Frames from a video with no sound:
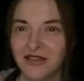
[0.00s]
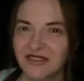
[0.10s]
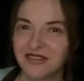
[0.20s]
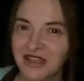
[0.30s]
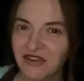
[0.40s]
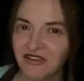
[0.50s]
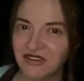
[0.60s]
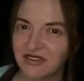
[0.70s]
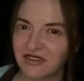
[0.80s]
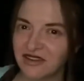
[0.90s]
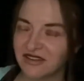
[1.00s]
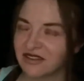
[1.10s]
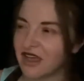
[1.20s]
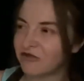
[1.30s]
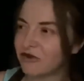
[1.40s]
Secrets in this
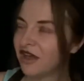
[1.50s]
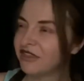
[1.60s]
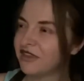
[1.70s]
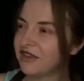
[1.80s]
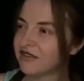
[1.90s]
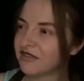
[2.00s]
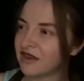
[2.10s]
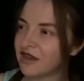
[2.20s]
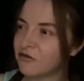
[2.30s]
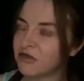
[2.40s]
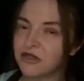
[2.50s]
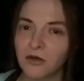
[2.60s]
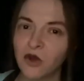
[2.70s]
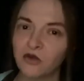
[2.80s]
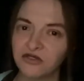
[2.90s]
level. I think it's the level with the
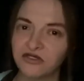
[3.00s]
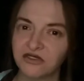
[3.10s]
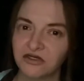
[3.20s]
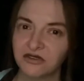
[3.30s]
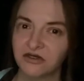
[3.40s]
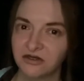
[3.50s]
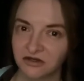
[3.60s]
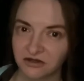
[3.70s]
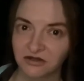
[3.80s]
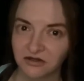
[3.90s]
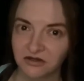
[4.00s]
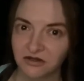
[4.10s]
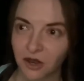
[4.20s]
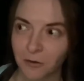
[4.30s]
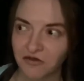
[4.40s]
most.
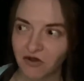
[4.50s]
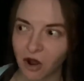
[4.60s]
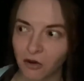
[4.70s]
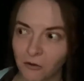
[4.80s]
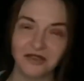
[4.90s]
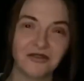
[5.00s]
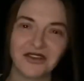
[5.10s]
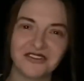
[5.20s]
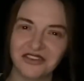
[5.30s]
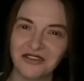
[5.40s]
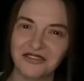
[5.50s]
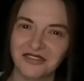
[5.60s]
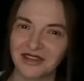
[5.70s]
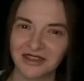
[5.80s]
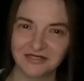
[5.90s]
Could be wrong. You can choose
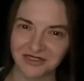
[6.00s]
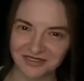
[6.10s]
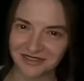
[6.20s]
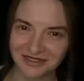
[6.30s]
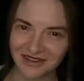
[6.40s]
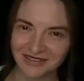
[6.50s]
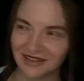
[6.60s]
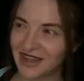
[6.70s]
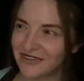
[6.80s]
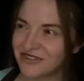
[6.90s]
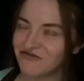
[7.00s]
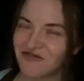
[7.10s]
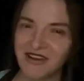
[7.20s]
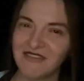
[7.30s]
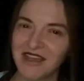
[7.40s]
to leave the T-Rex alone, just
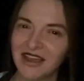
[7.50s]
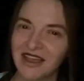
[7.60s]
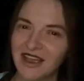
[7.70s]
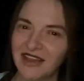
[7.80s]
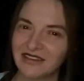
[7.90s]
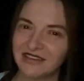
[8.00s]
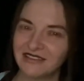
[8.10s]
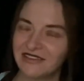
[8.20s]
run around like a headless